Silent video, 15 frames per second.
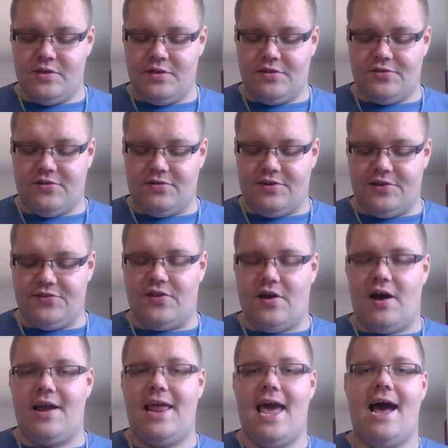so it does
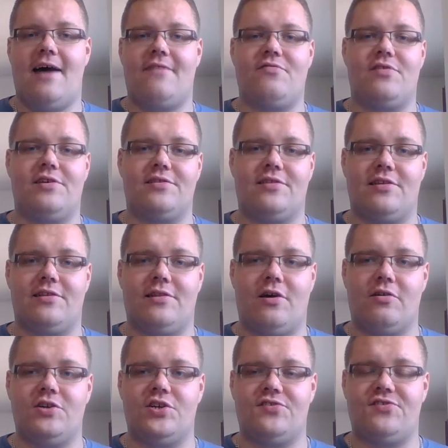not have the
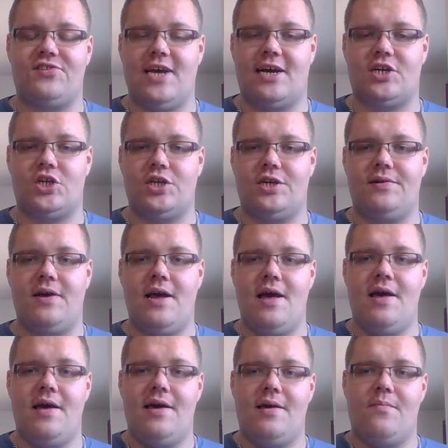largest section,
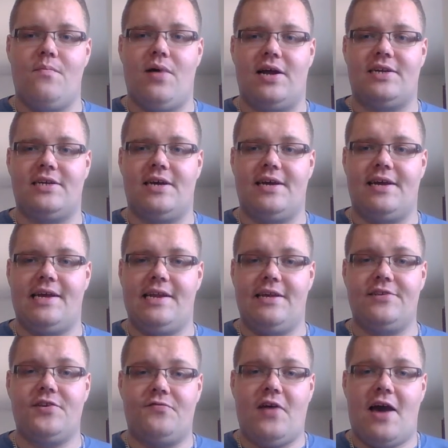but it
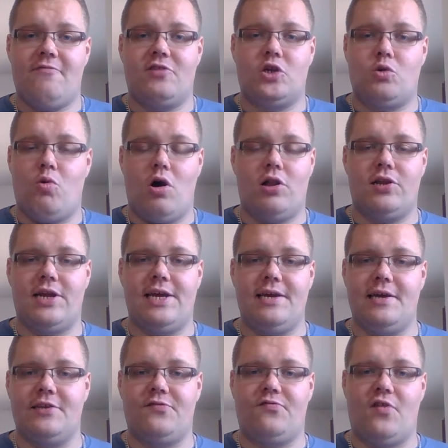is of average quality.
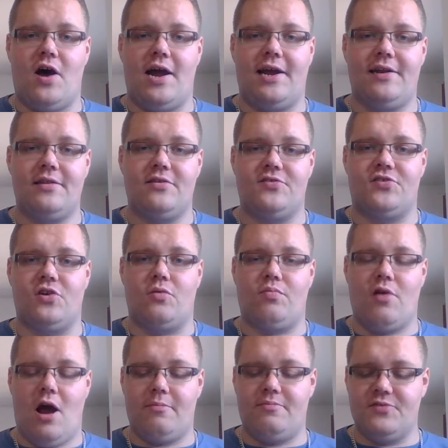It's fine. There's no
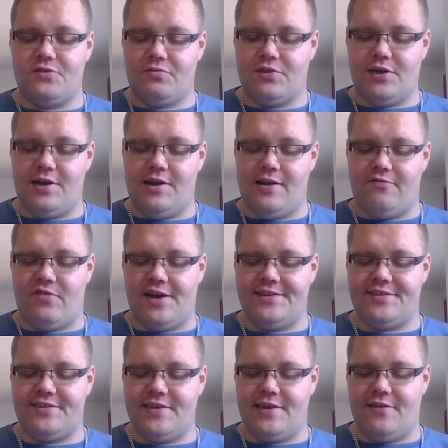problems with the
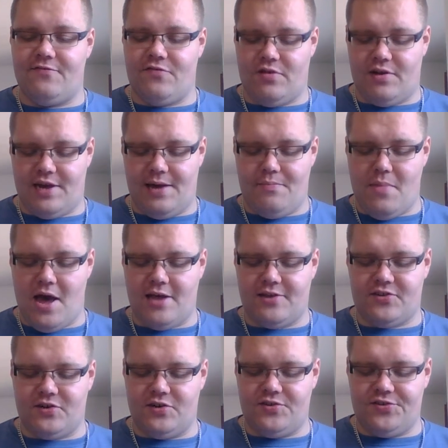advice they give for game
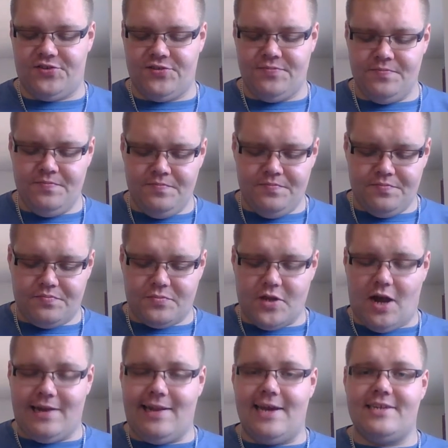masters.
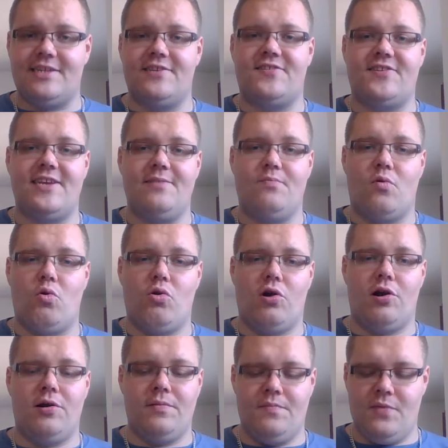I'd like to see
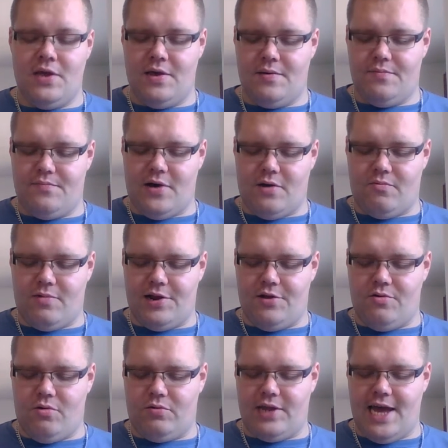more, but when
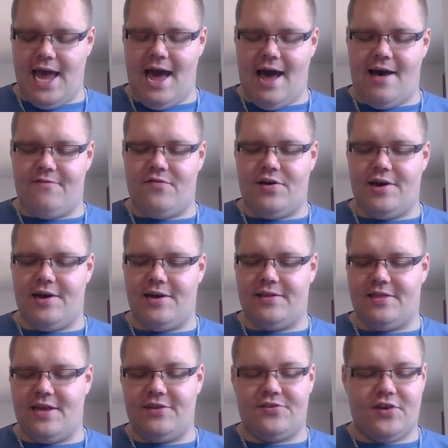you only have, I
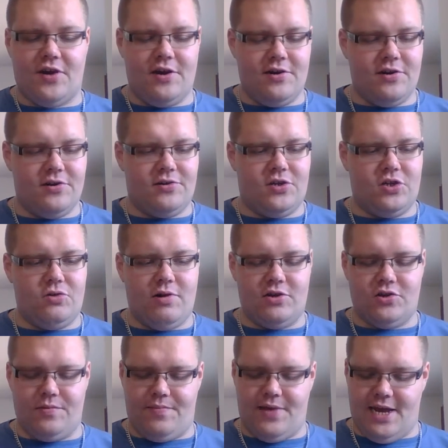think it's under
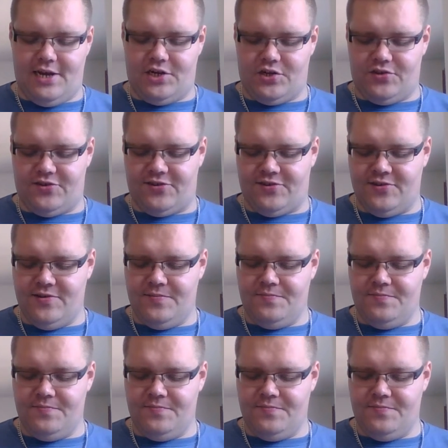200 pages,